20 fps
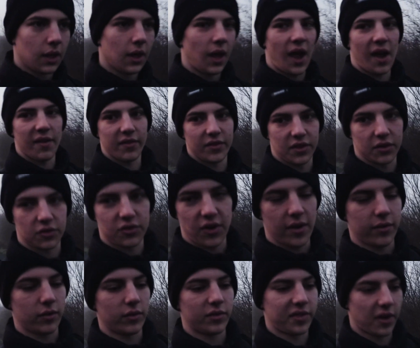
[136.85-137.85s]
having to
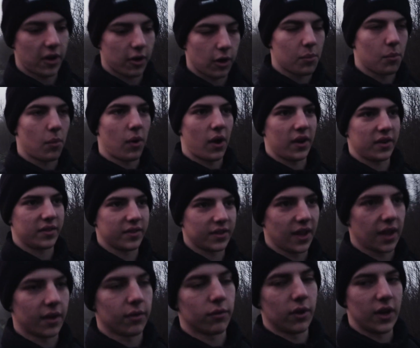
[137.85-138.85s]
travel far and wide to
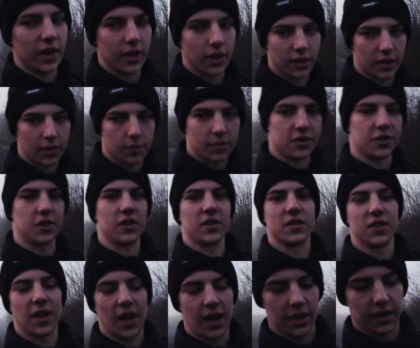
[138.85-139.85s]
get really good
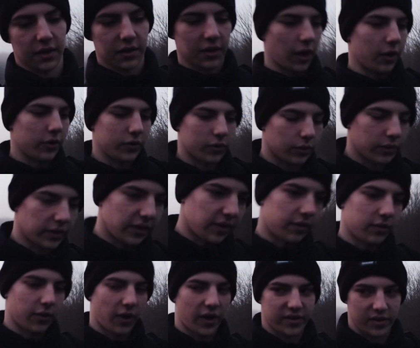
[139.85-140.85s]
images and go to all
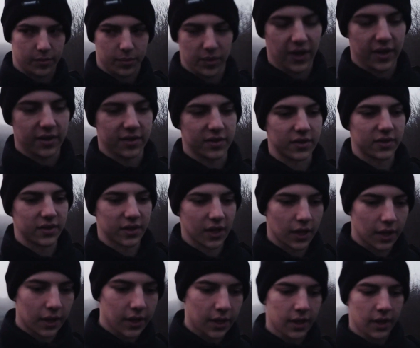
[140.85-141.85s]
these crazy places.
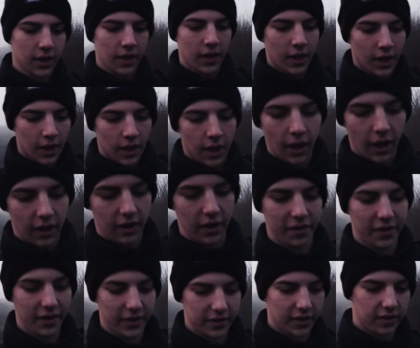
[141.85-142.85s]
And I
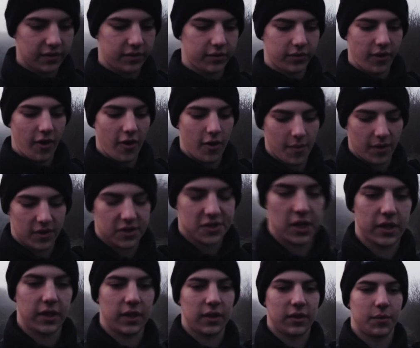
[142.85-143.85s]
think there's very much
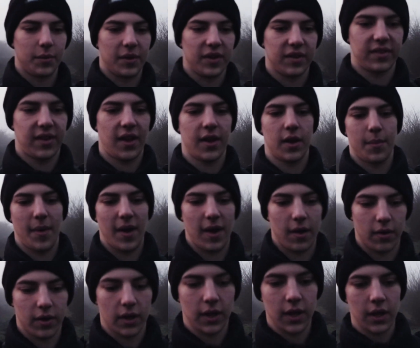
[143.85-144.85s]
something to be said
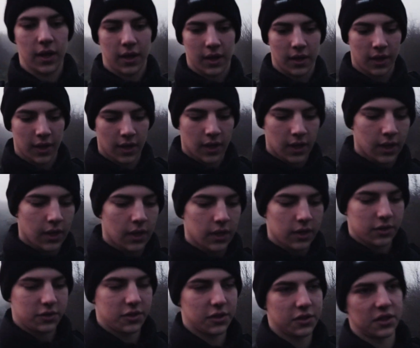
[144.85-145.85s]
about
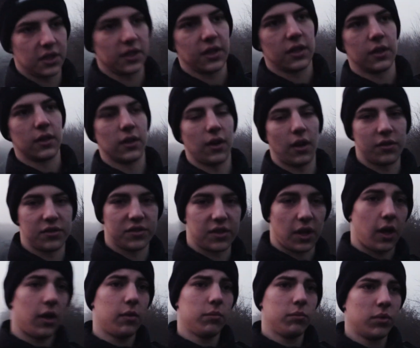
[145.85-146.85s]
shooting close to
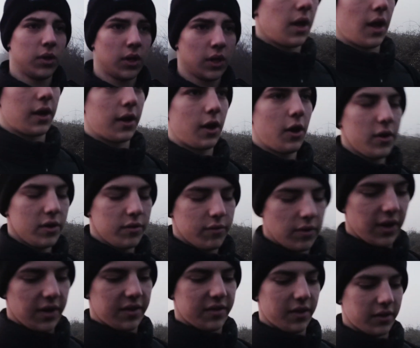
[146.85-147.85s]
home. And I only
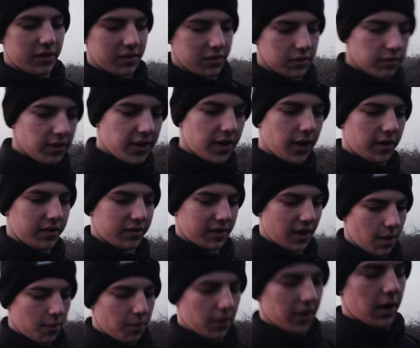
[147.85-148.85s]
really started to realise
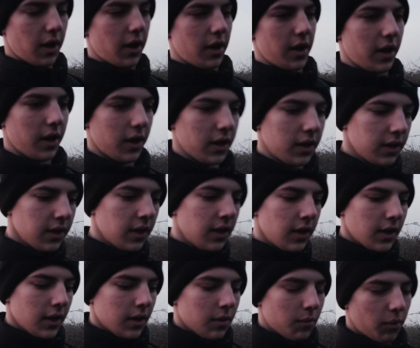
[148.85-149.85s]
that when I
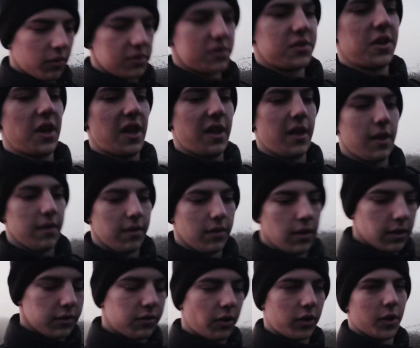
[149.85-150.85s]
watched a
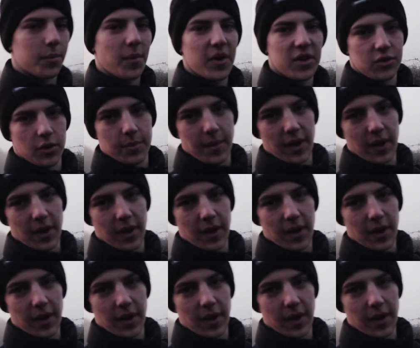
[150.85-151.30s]
documentary